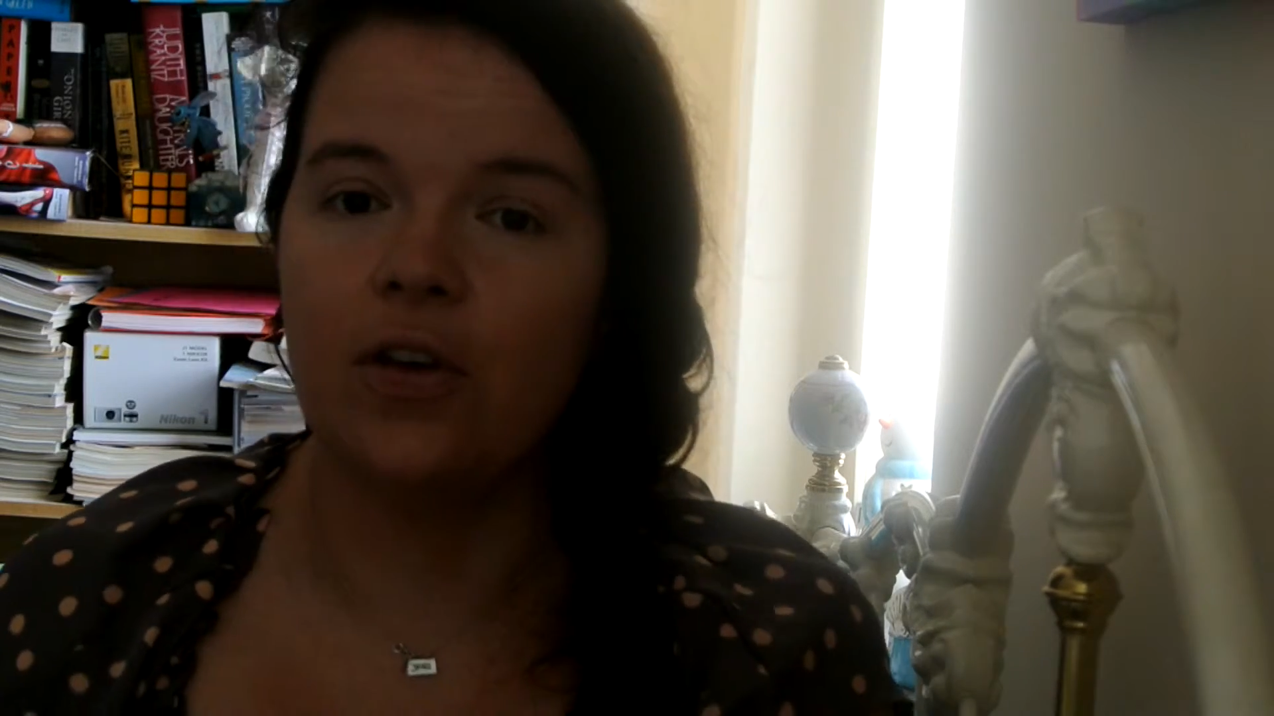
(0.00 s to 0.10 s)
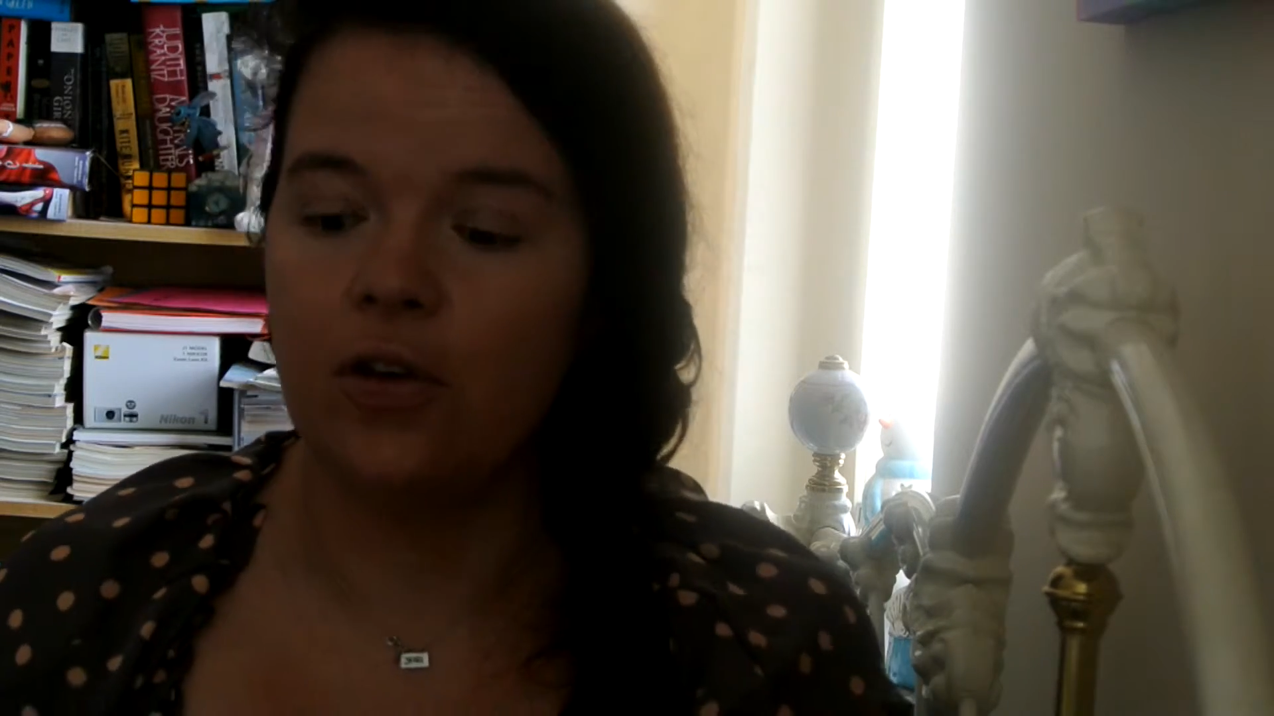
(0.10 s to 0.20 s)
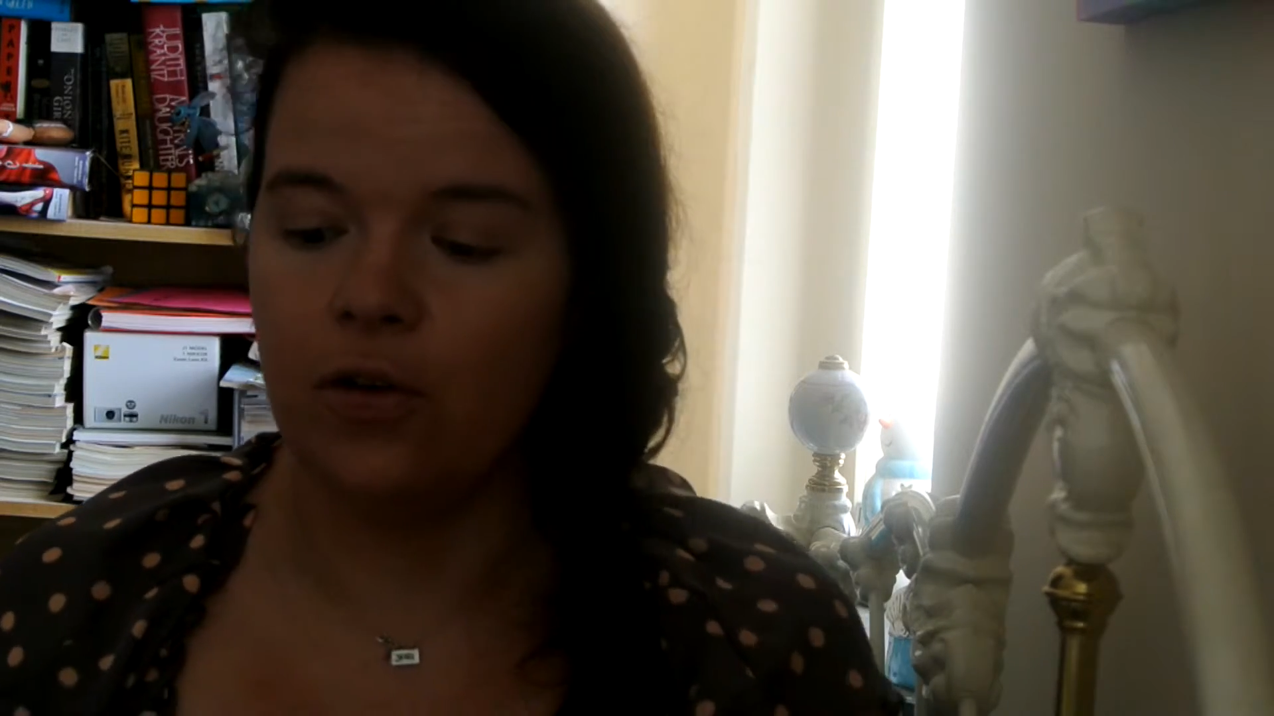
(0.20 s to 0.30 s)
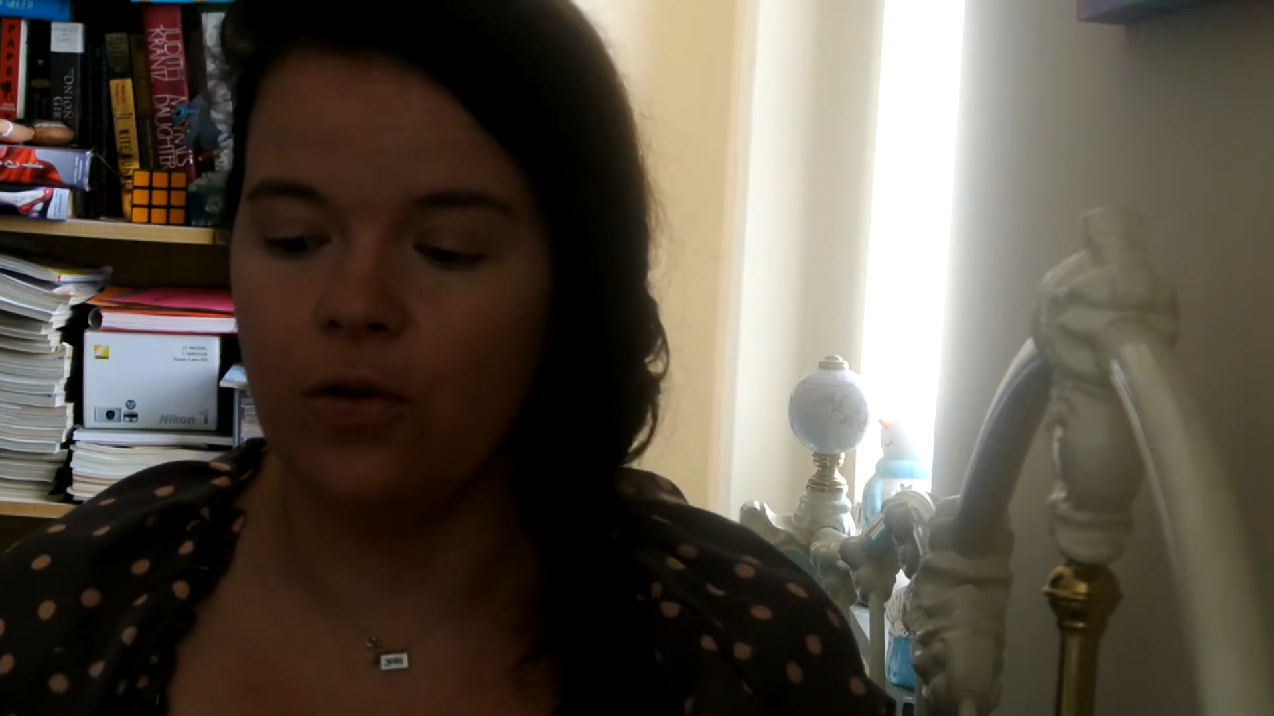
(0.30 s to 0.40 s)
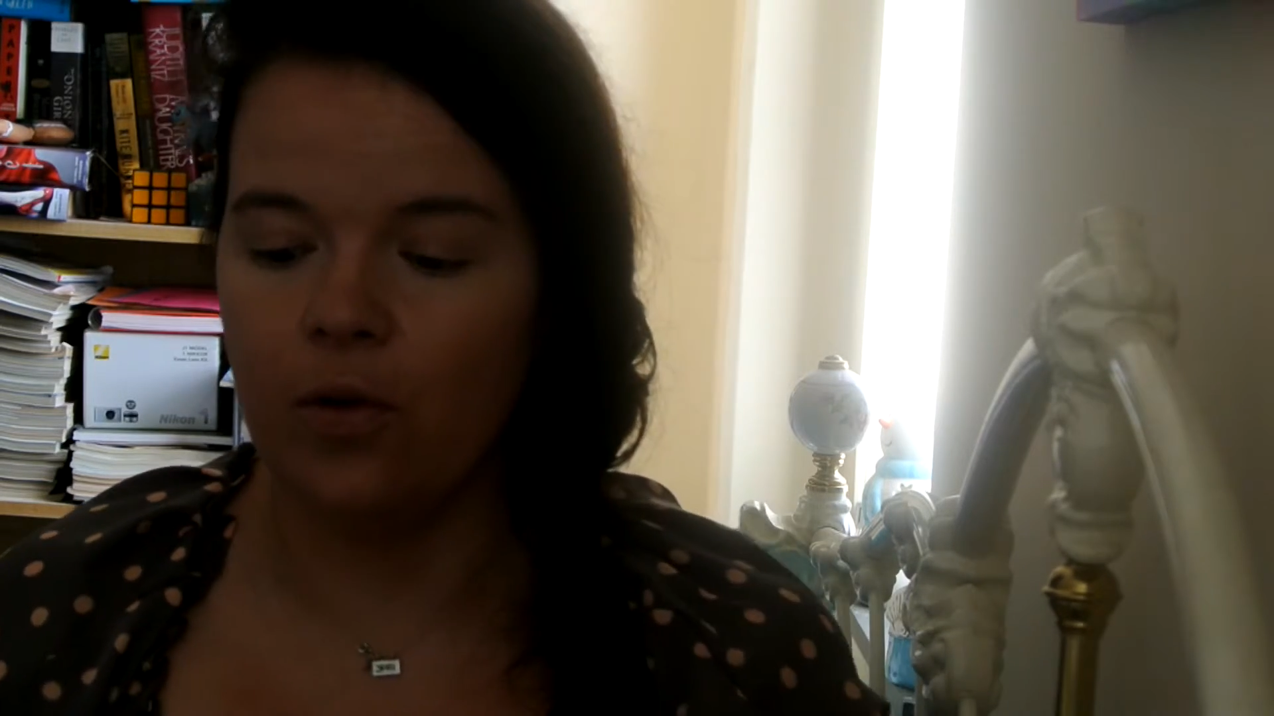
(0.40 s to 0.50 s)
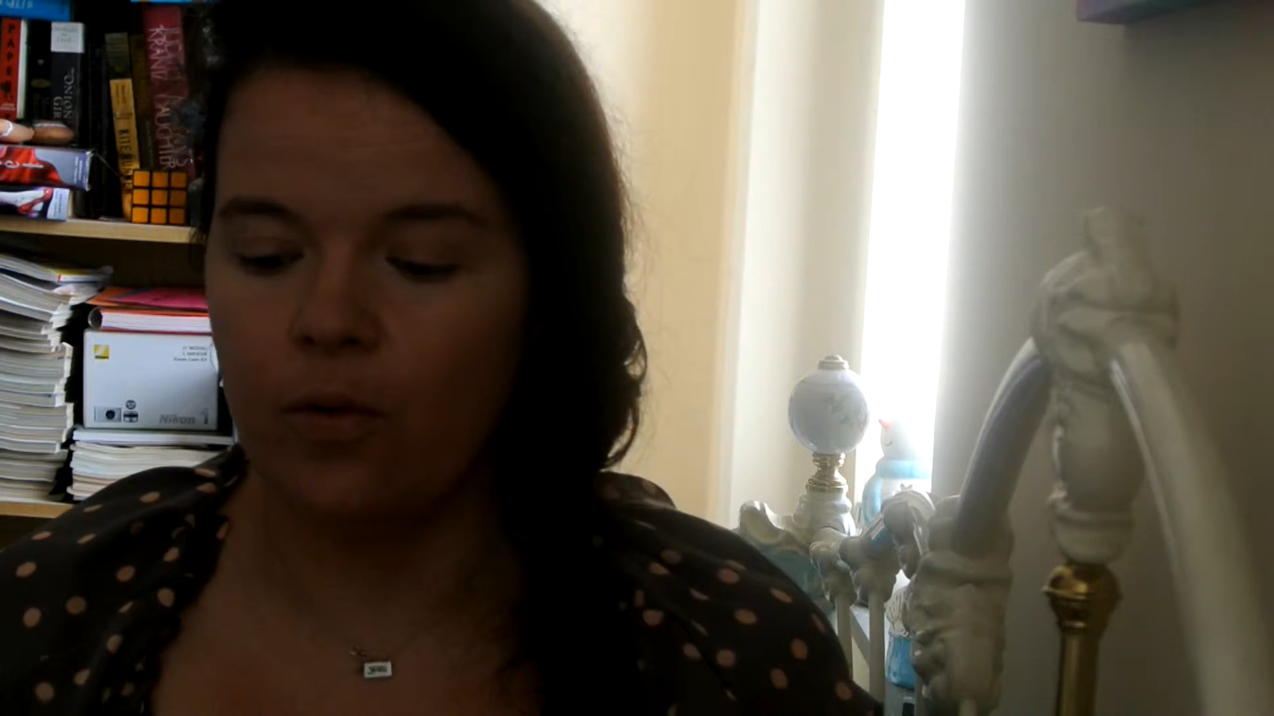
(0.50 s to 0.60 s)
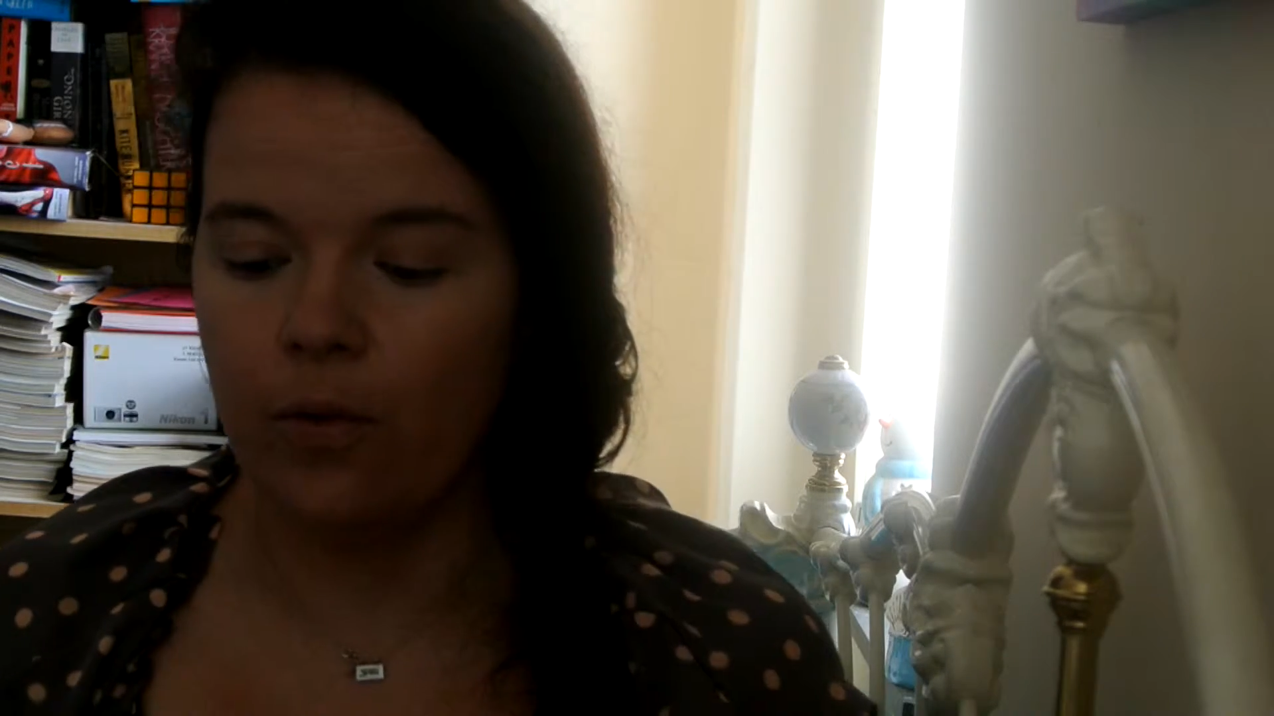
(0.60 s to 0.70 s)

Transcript: you